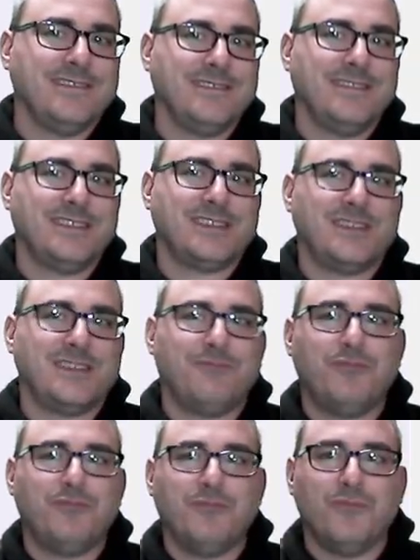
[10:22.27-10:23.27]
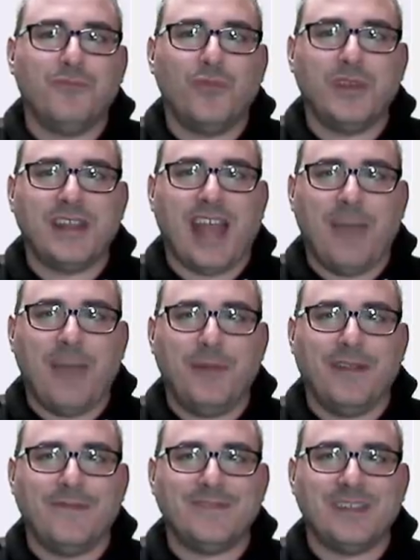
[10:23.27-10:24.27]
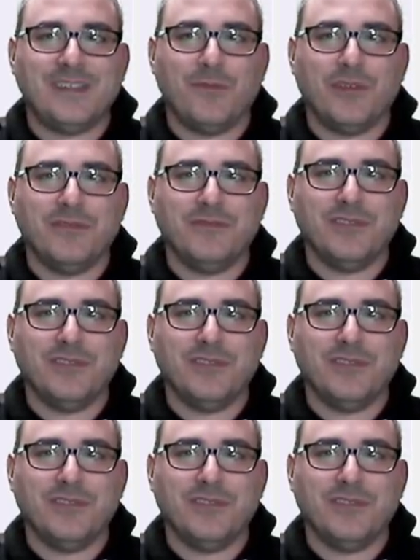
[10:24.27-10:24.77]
This wouldn't happen if someone